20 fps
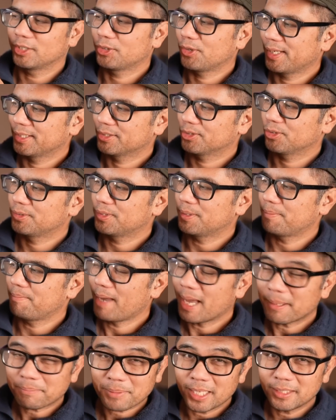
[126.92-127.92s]
translucent
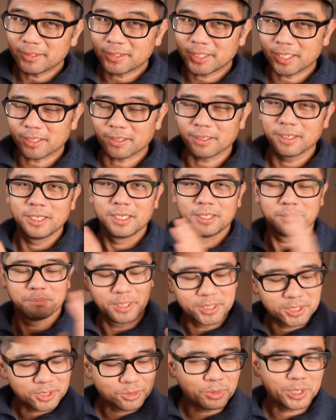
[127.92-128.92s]
map case here, but
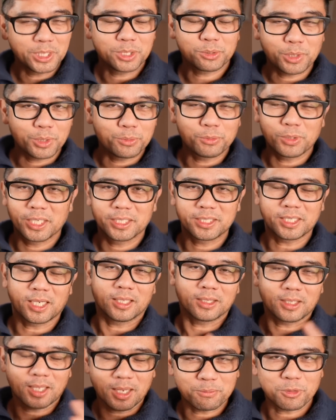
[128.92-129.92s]
it's 2021, a
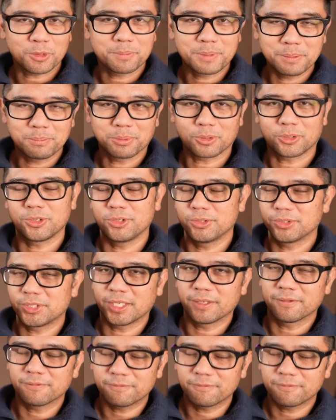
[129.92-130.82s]
lot more people are using